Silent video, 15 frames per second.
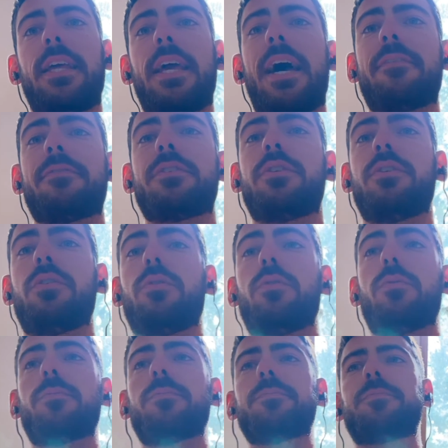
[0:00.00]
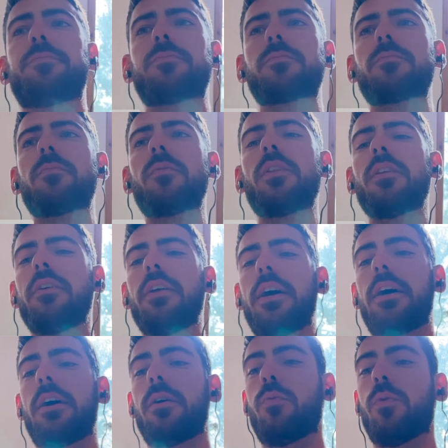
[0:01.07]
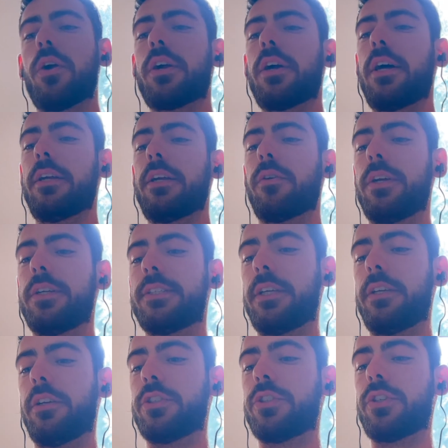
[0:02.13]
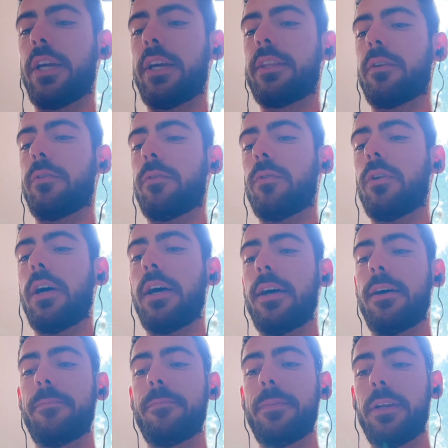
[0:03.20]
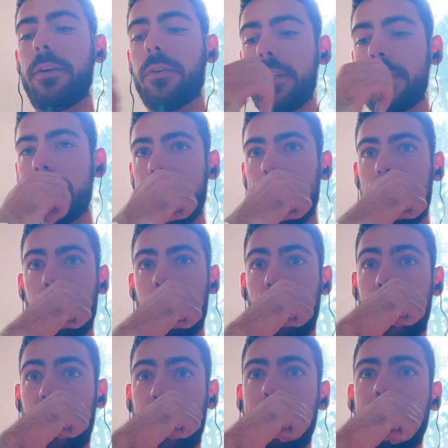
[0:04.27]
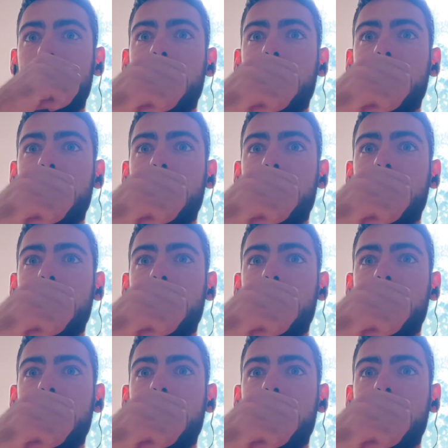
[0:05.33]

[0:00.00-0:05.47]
have to work on increasing your strength and increasing your